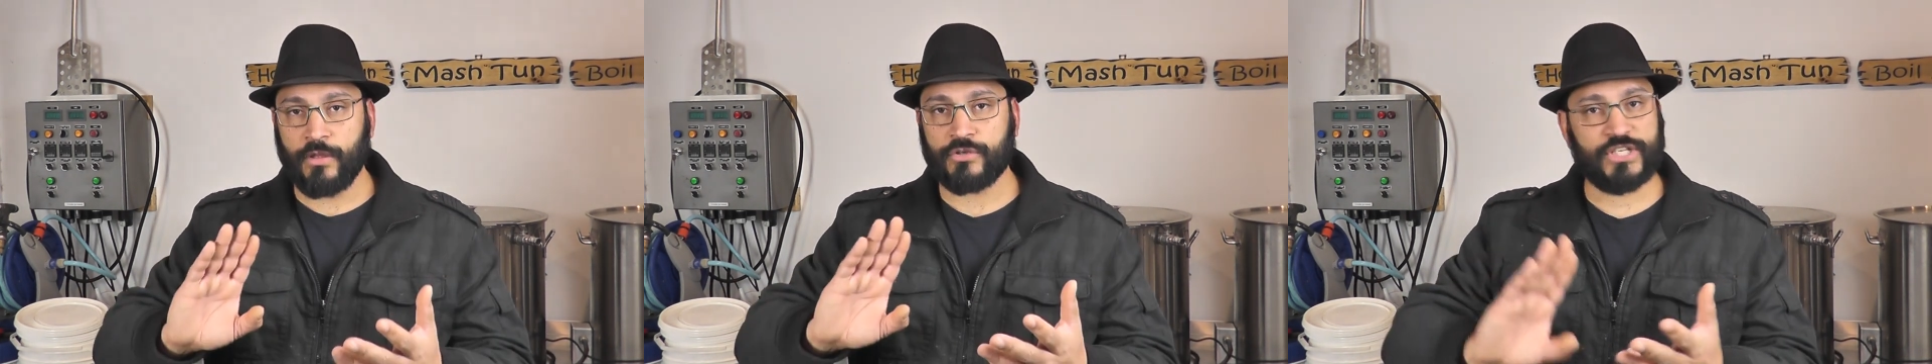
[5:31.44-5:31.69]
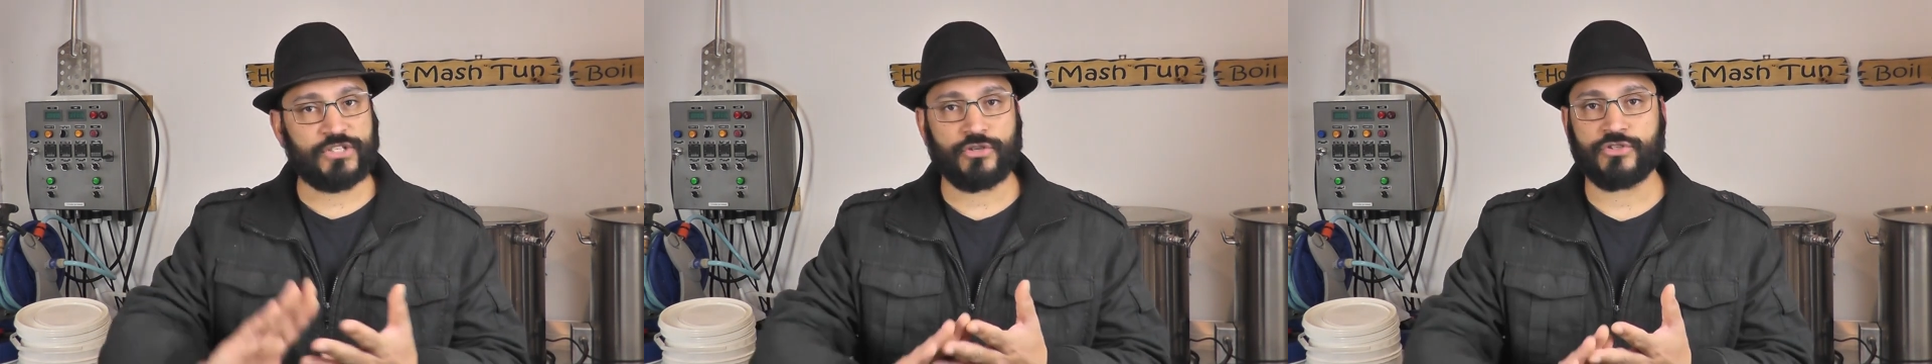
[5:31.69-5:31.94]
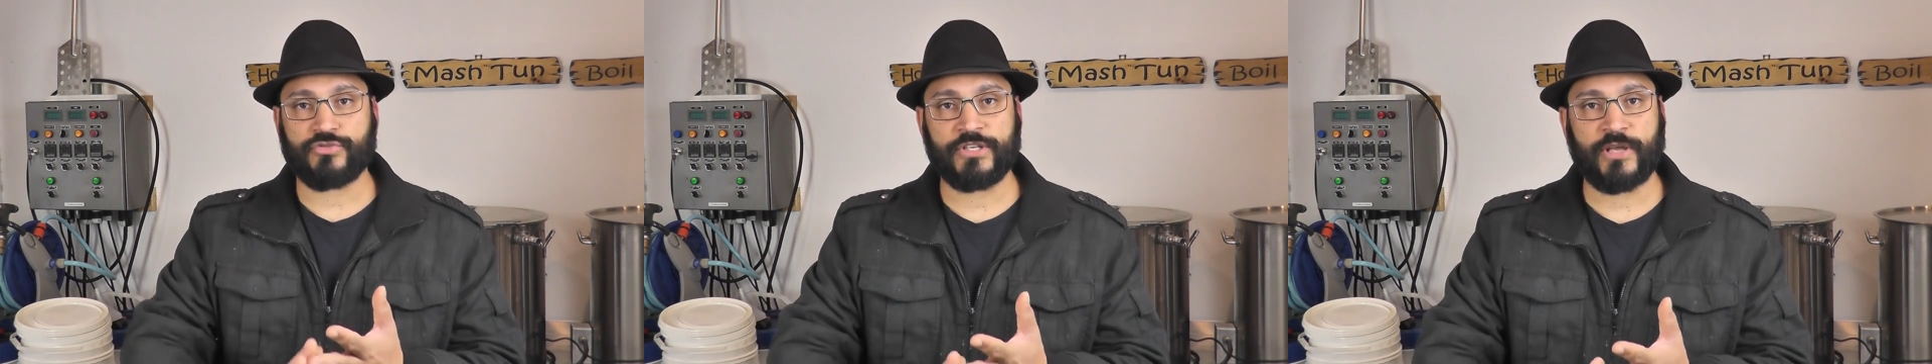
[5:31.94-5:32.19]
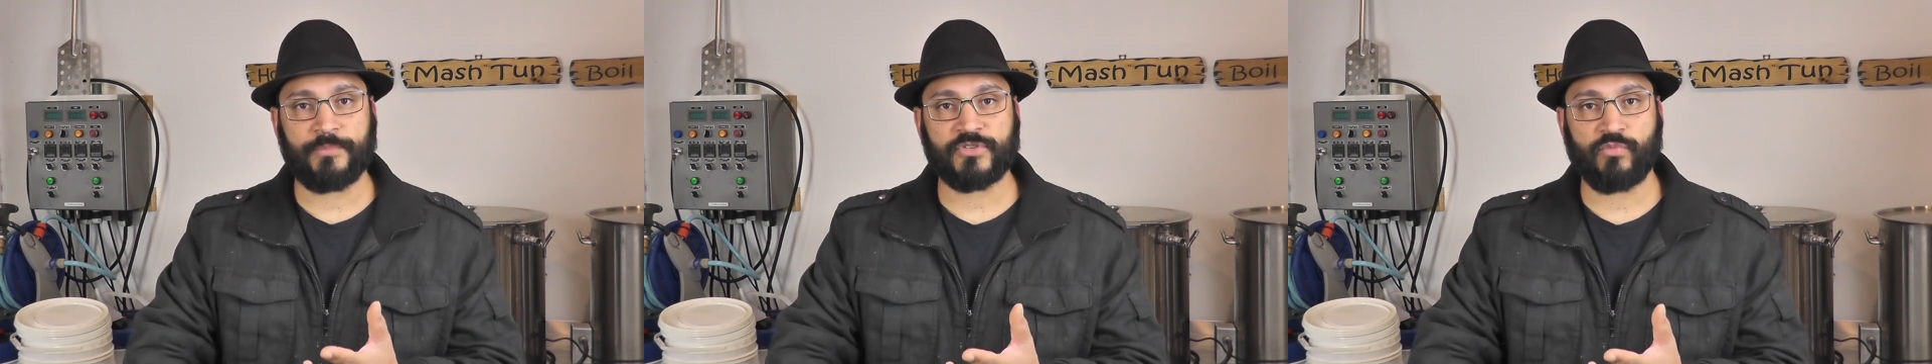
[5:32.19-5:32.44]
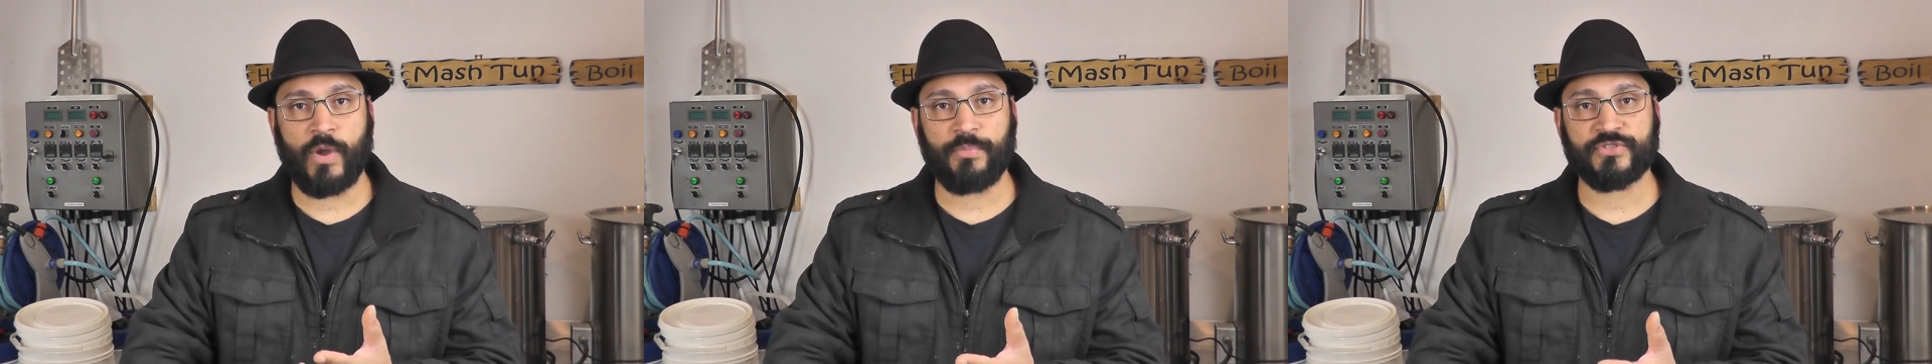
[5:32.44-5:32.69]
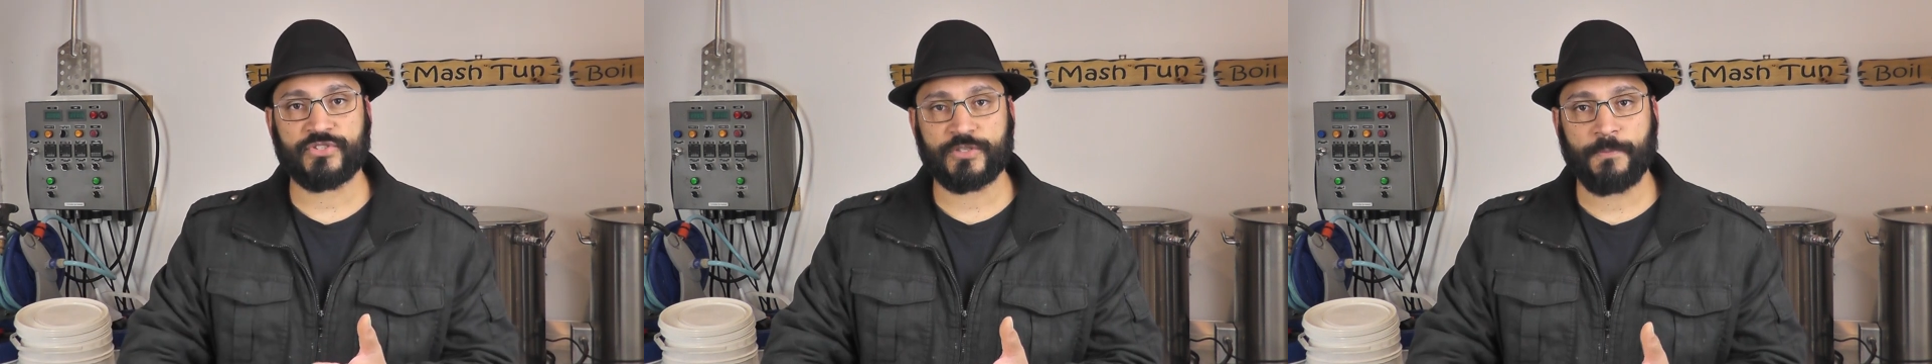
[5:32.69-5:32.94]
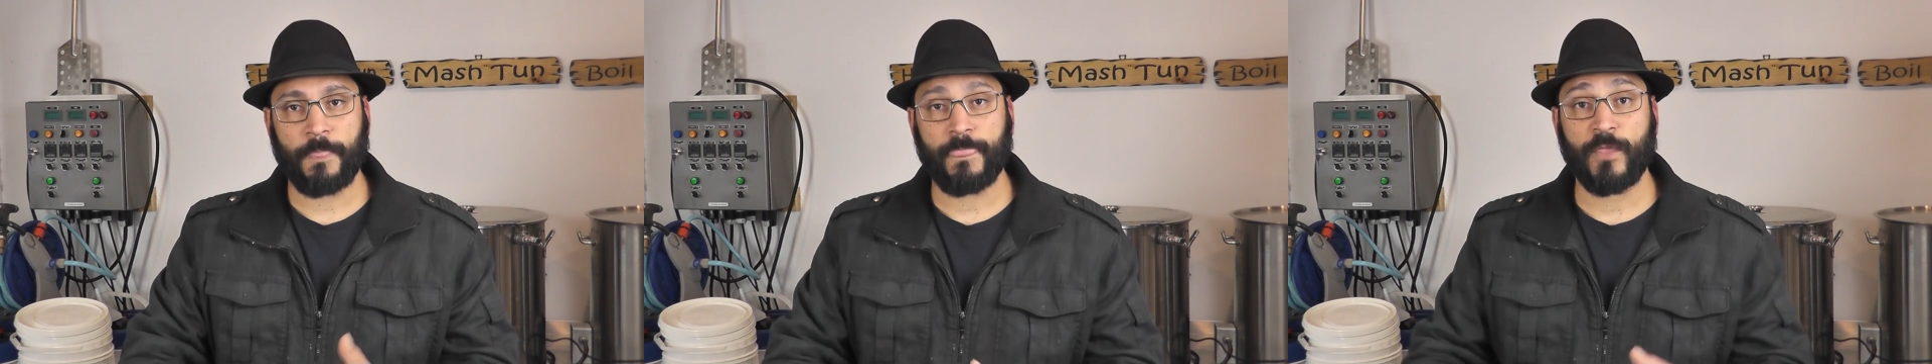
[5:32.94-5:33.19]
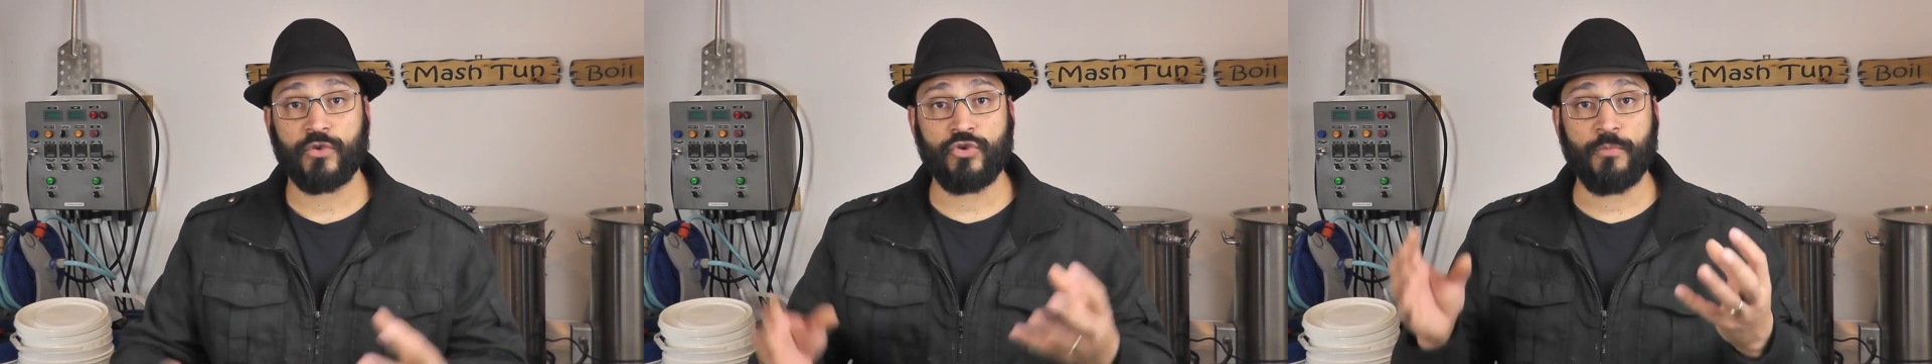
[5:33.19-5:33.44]
just those three types of weapons.
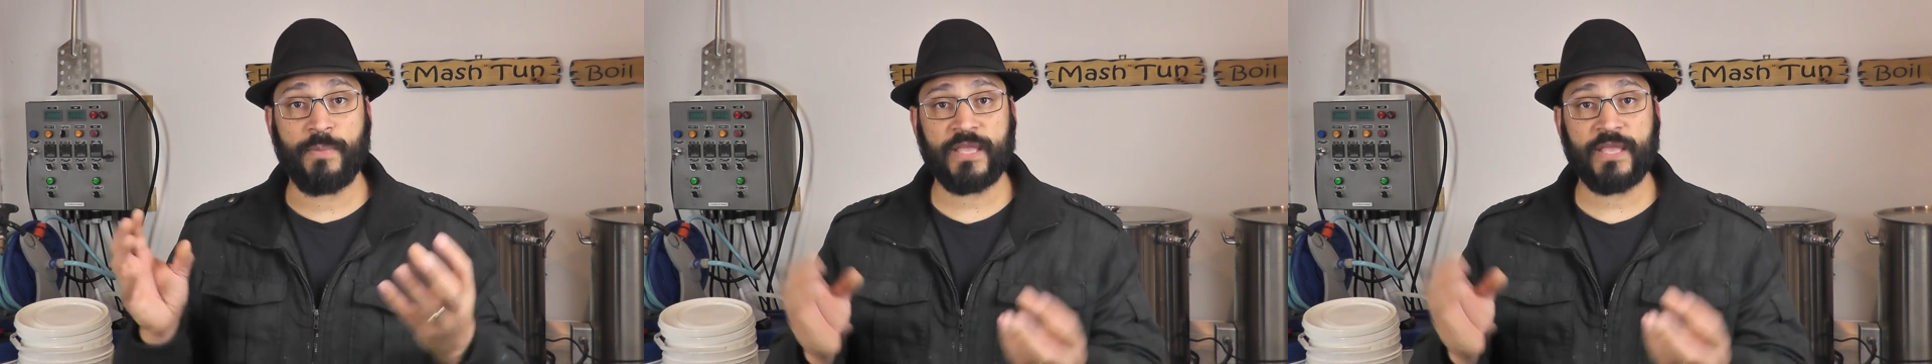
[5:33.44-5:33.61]
You